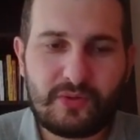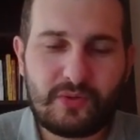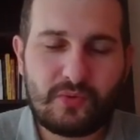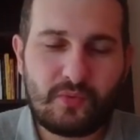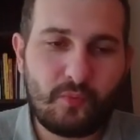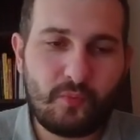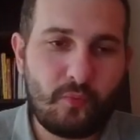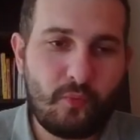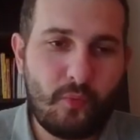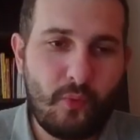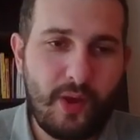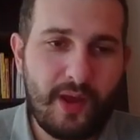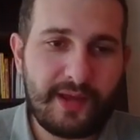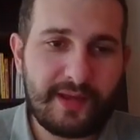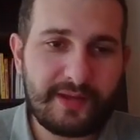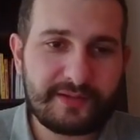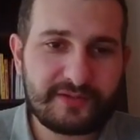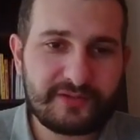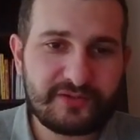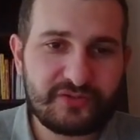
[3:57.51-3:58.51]

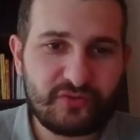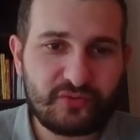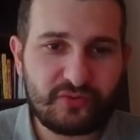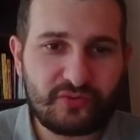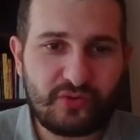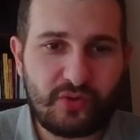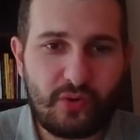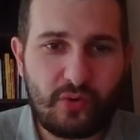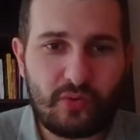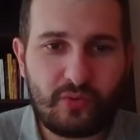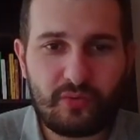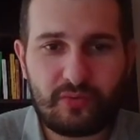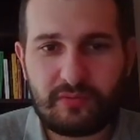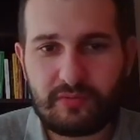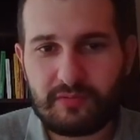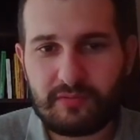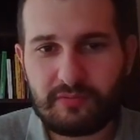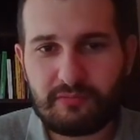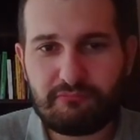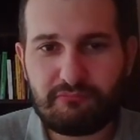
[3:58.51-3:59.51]
white should go
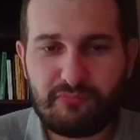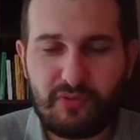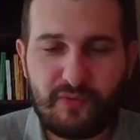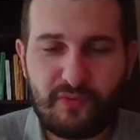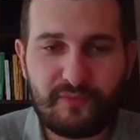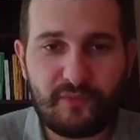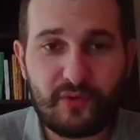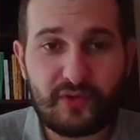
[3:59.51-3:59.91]
for a